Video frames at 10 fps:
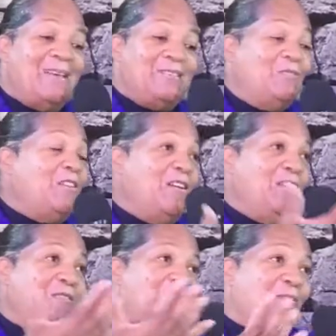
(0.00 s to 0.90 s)
So, you
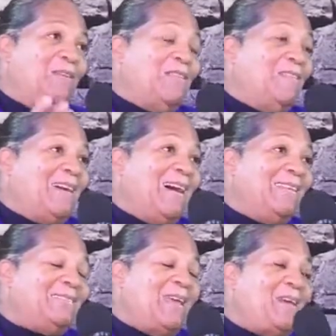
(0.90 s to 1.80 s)
know, whatever God
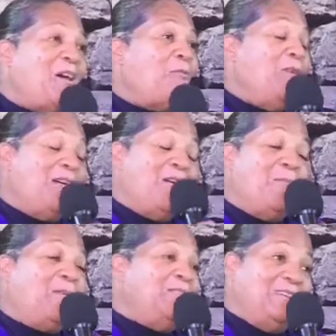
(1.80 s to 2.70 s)
is saying, we're
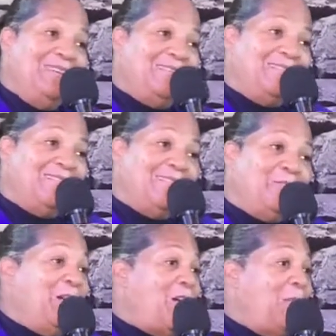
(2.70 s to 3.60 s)
open to hear.
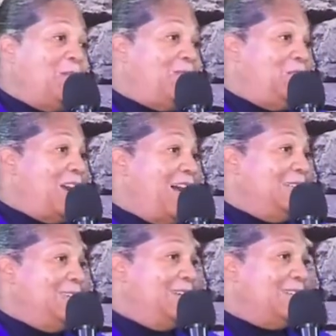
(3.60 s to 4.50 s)
We're open for your
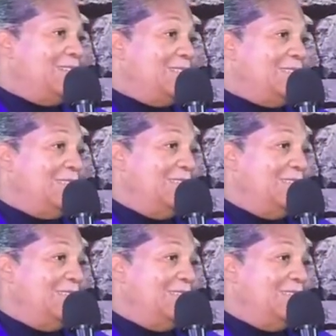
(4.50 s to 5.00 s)
ideas.